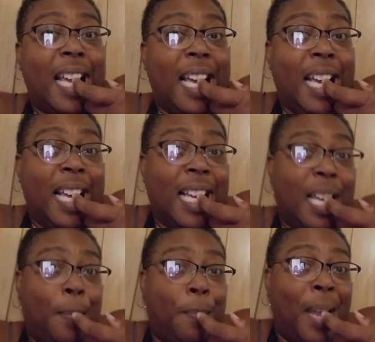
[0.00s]

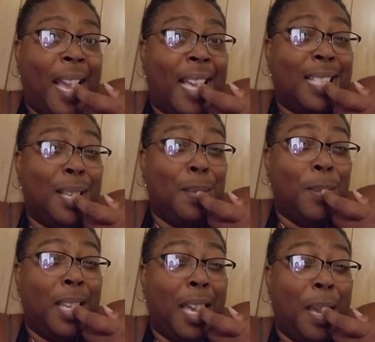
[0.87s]
my
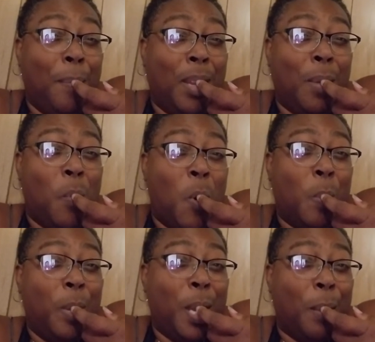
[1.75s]
ex-husband came in and
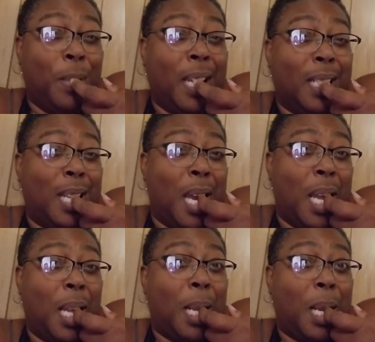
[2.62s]
woke me up that
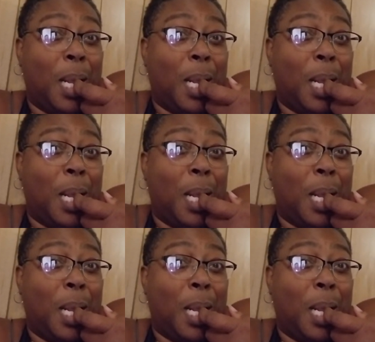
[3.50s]
time.